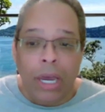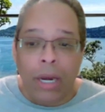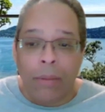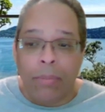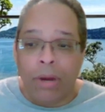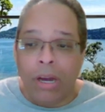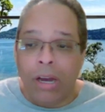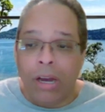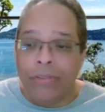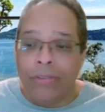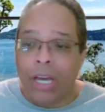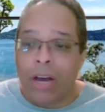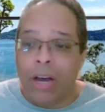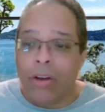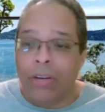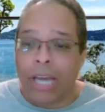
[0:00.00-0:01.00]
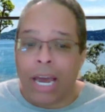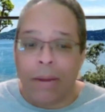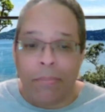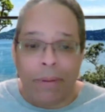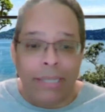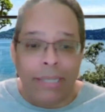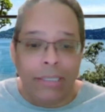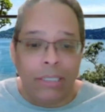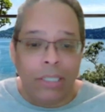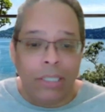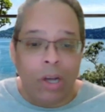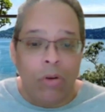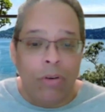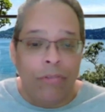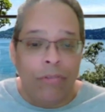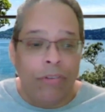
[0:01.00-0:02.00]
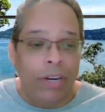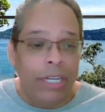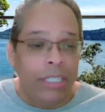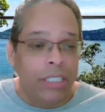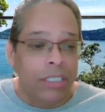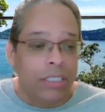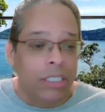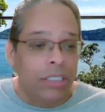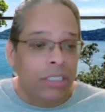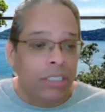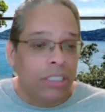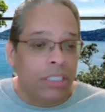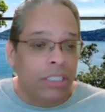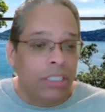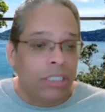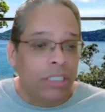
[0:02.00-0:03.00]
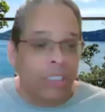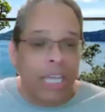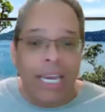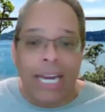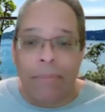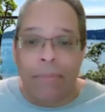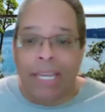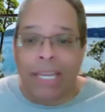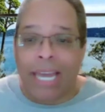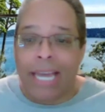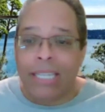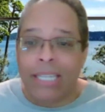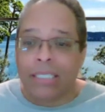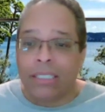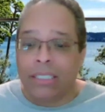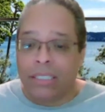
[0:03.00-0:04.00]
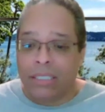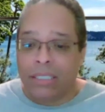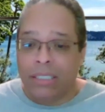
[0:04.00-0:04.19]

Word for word: and above, y'all got a place to go. The Felician sisters are taking applications.